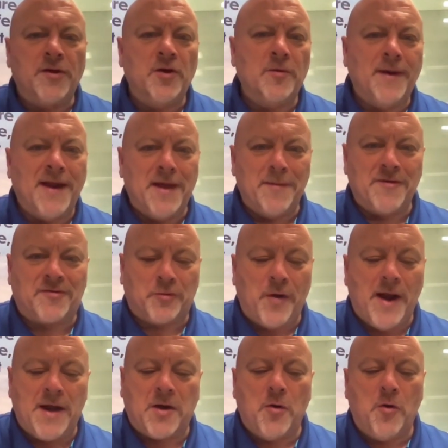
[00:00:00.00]
is Here. My name is
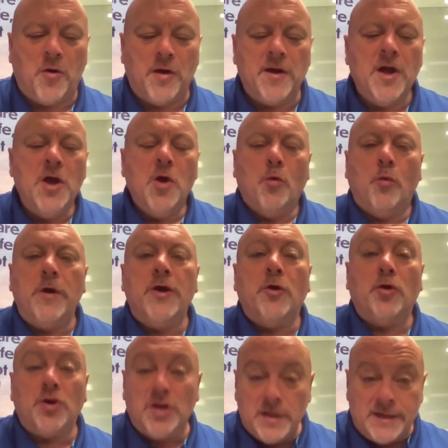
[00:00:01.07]
Greg Horn. We
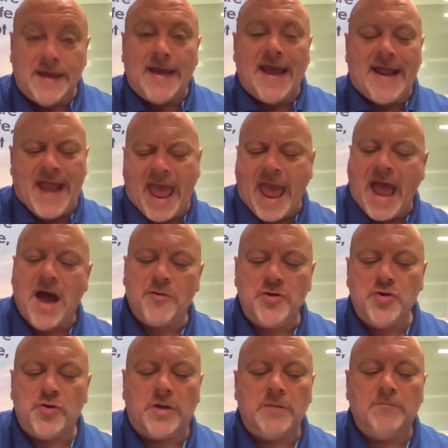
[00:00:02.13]
are looking at how
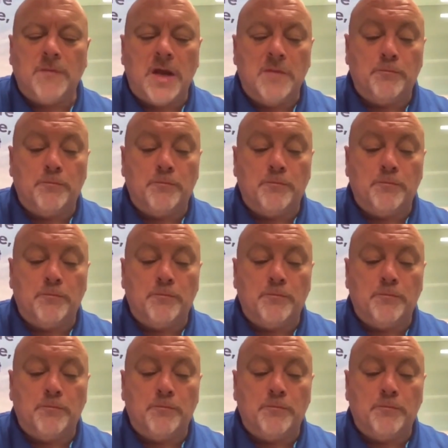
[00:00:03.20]
you can